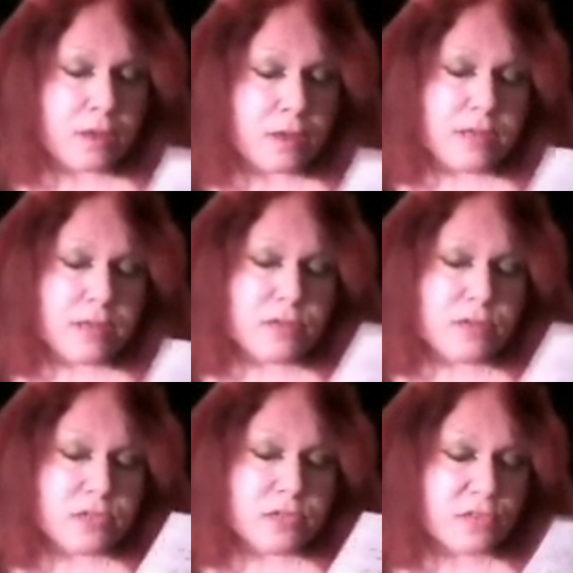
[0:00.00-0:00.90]
Okay, do
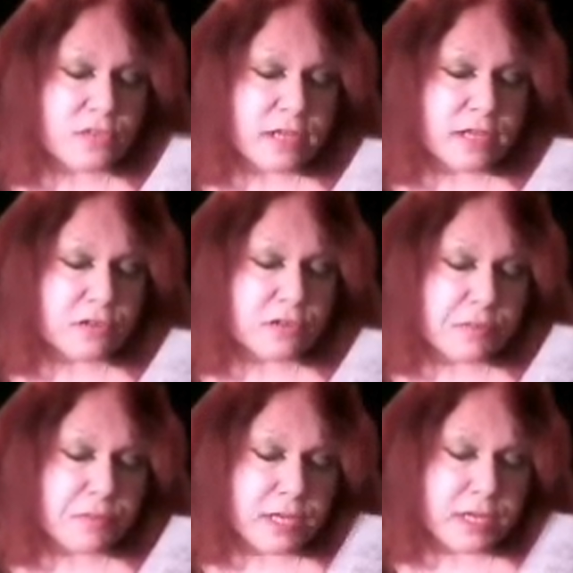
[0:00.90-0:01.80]
you know what it's like to
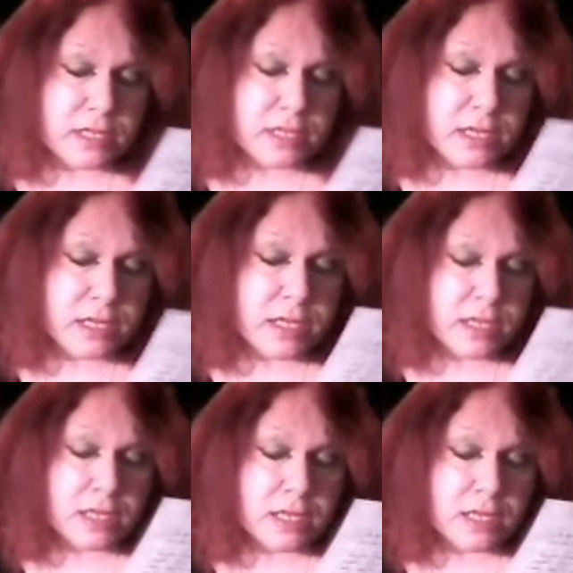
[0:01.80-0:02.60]
repeatedly